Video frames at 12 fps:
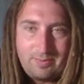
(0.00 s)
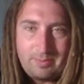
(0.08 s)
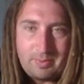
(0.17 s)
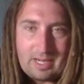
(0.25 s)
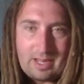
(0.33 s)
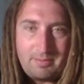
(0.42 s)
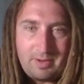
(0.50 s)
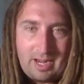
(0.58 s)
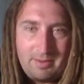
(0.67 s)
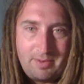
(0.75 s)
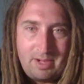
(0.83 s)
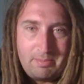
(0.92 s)
But
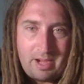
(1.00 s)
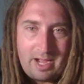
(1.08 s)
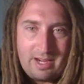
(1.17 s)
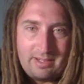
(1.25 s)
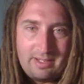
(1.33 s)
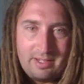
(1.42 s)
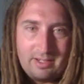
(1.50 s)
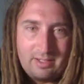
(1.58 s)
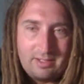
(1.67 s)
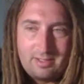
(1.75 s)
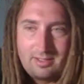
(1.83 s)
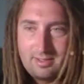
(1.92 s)
I'd rebuy in here
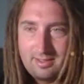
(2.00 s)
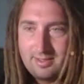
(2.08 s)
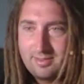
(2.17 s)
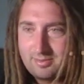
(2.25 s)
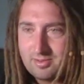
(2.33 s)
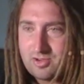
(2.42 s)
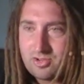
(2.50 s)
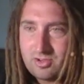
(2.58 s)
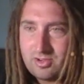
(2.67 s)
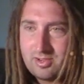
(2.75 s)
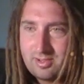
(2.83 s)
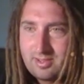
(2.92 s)
for
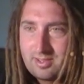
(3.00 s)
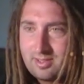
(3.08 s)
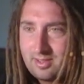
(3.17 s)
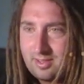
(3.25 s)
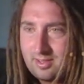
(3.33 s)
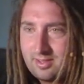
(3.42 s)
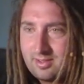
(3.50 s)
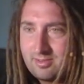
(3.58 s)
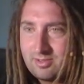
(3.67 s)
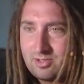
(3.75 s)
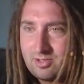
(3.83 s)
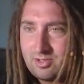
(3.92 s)
sure.
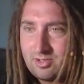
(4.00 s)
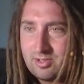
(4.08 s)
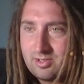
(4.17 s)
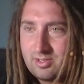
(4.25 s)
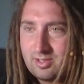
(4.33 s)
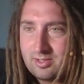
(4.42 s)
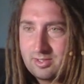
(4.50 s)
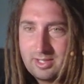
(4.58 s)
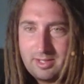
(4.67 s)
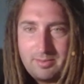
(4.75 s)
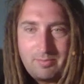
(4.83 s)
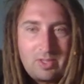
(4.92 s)

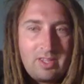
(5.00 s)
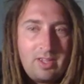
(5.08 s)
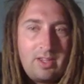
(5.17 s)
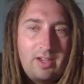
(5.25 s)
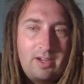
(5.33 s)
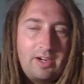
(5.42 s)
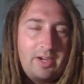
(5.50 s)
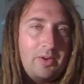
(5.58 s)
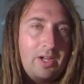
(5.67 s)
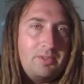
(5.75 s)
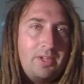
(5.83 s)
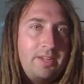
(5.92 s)
Okay. All right.
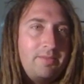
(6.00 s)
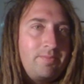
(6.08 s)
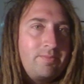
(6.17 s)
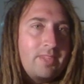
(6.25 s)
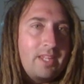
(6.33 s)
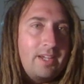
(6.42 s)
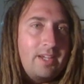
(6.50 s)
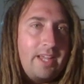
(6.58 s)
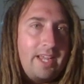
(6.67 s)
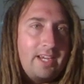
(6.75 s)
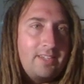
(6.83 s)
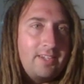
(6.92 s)
Well, I'm done.
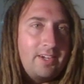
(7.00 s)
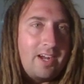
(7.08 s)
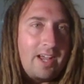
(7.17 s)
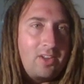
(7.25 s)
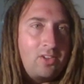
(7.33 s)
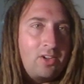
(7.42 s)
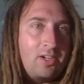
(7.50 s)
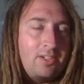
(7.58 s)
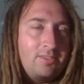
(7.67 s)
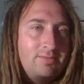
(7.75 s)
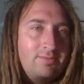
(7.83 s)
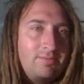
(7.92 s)
Hang in there, hodl
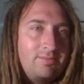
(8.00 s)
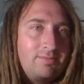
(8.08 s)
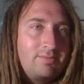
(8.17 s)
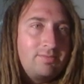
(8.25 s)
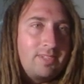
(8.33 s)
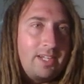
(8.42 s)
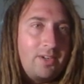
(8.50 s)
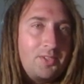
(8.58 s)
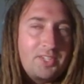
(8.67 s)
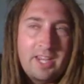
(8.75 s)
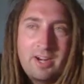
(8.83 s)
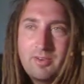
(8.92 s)
along. I know
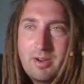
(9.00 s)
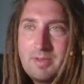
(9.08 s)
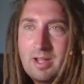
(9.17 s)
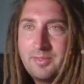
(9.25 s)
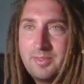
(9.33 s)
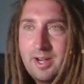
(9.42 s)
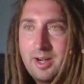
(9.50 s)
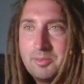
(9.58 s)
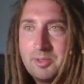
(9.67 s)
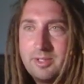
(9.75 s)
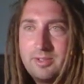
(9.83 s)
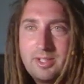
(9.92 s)
it's kind of rough out there,
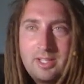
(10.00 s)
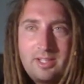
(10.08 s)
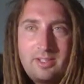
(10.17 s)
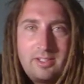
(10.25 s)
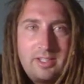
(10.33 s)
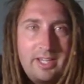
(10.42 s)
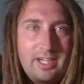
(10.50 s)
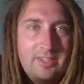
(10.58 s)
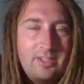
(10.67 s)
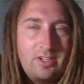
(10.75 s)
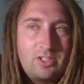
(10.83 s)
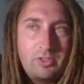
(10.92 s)
but hang
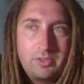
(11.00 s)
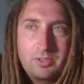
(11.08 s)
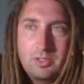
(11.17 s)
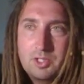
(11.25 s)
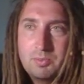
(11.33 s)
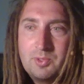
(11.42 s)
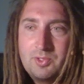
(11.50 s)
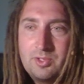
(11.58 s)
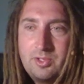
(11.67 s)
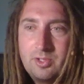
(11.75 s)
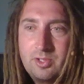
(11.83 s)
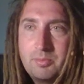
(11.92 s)
in there till Christmas,
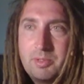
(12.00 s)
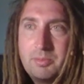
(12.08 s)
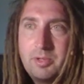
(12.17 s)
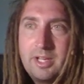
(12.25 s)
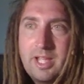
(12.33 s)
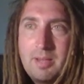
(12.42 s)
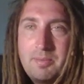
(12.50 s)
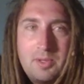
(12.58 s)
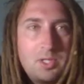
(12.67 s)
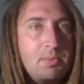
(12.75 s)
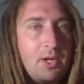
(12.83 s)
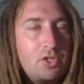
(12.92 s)
and you're gonna be pretty happy.
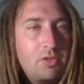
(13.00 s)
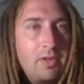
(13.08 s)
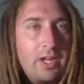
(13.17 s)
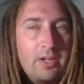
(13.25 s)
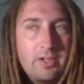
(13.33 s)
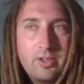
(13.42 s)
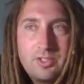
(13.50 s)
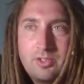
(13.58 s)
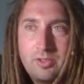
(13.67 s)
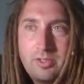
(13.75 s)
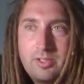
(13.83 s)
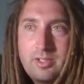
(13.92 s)
Especially if you hang on
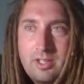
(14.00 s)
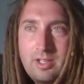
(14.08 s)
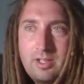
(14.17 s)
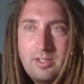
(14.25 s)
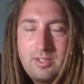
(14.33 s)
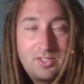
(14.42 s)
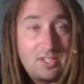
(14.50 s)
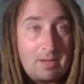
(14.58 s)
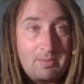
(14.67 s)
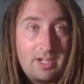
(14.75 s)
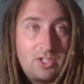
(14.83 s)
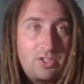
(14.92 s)
until this
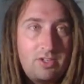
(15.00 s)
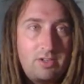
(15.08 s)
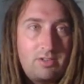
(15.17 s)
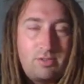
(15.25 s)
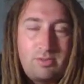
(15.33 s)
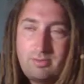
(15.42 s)
time next year,